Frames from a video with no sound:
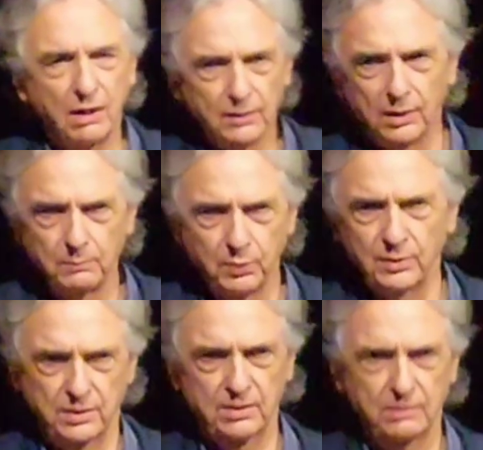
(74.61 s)
on our
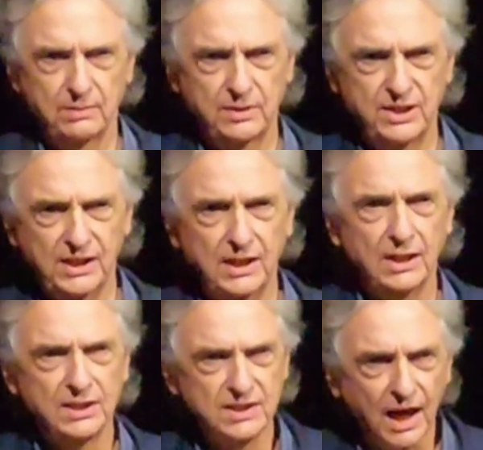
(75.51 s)
border
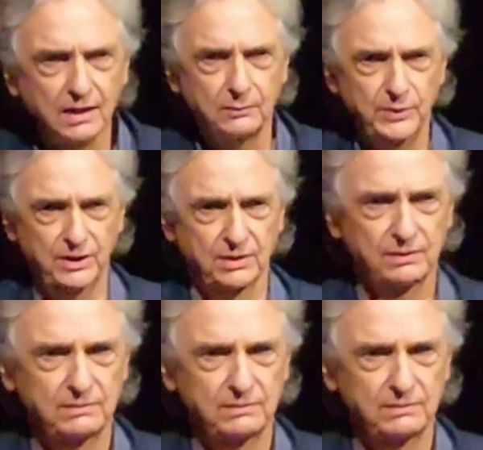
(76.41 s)
seeking asylum here